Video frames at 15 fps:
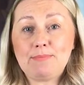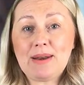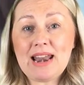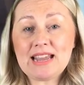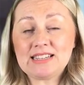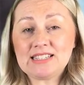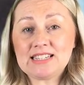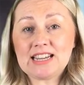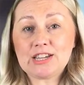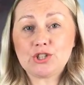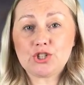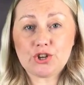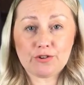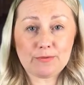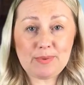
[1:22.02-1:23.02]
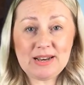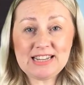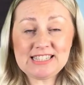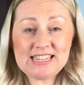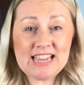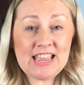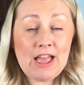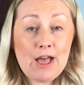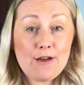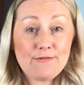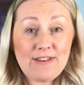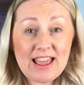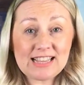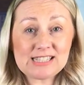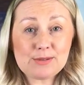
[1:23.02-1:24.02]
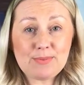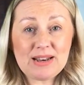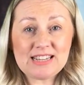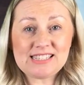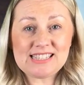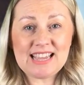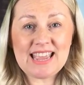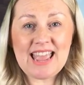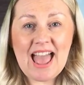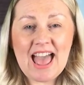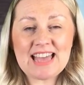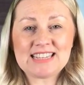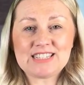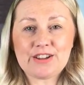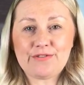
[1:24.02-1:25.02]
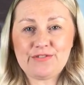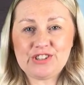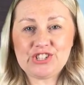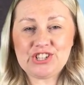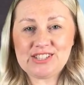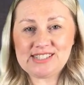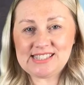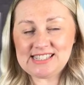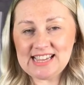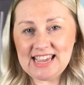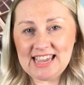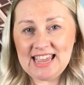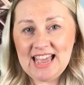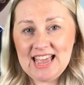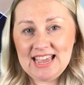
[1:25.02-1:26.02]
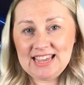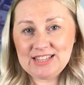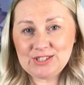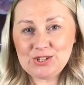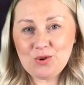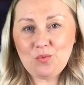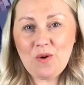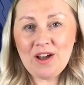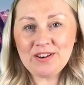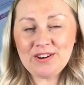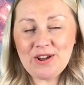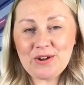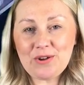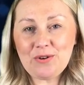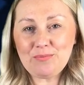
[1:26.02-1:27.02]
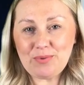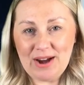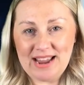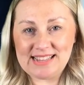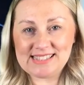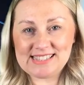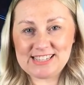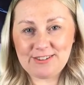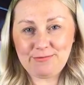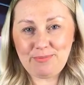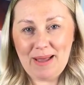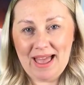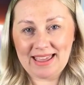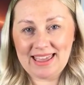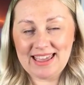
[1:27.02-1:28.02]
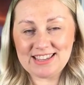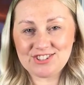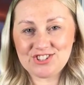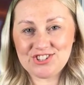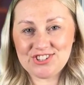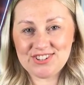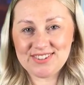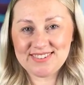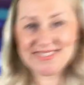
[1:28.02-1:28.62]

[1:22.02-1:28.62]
blending durability, flexibility, and efficiency into one comprehensive package.